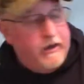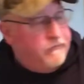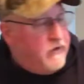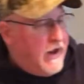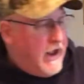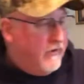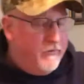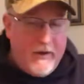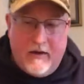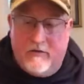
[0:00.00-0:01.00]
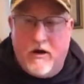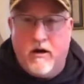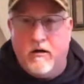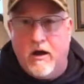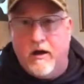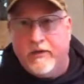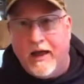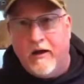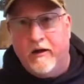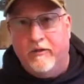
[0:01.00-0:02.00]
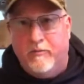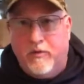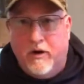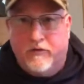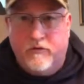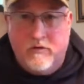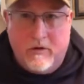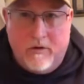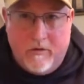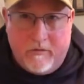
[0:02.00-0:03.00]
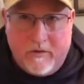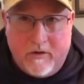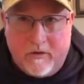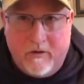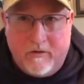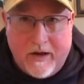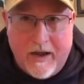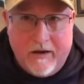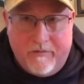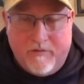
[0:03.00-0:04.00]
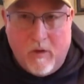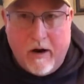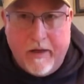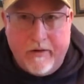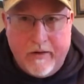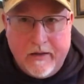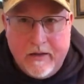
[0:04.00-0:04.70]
and if you had to make char cloth out in the bush, you could use this container for it